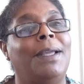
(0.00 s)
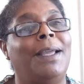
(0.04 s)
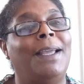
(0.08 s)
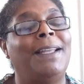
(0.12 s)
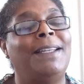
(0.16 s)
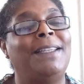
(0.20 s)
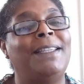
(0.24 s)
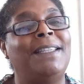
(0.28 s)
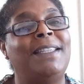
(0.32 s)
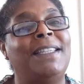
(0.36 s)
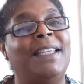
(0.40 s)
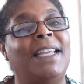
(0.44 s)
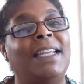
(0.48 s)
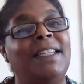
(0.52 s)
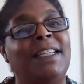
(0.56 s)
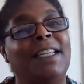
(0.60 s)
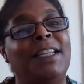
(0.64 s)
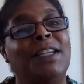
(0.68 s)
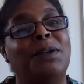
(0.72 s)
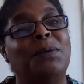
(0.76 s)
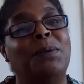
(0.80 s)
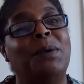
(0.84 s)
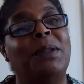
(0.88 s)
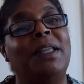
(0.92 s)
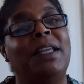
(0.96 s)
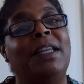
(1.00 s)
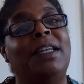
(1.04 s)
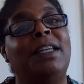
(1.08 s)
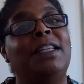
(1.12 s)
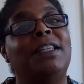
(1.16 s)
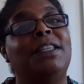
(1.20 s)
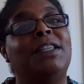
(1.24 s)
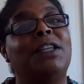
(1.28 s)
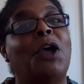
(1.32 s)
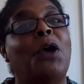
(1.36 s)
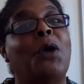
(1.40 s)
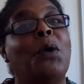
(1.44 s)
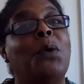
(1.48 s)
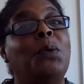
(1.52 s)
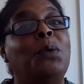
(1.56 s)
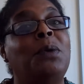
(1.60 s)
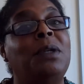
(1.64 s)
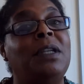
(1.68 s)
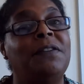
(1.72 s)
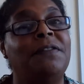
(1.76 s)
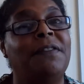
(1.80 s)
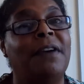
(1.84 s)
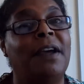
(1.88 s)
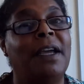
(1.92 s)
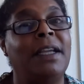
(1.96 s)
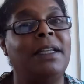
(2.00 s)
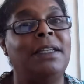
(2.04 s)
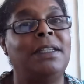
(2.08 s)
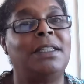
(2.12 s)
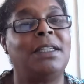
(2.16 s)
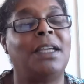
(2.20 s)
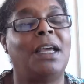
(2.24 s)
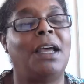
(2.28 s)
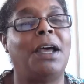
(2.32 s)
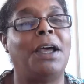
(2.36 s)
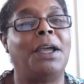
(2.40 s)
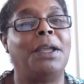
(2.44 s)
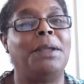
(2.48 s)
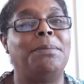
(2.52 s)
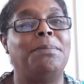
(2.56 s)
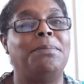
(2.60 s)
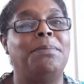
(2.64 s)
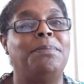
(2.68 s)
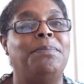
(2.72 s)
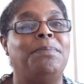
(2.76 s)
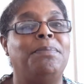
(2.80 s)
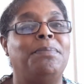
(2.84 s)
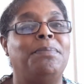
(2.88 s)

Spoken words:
and set it within its own divine time.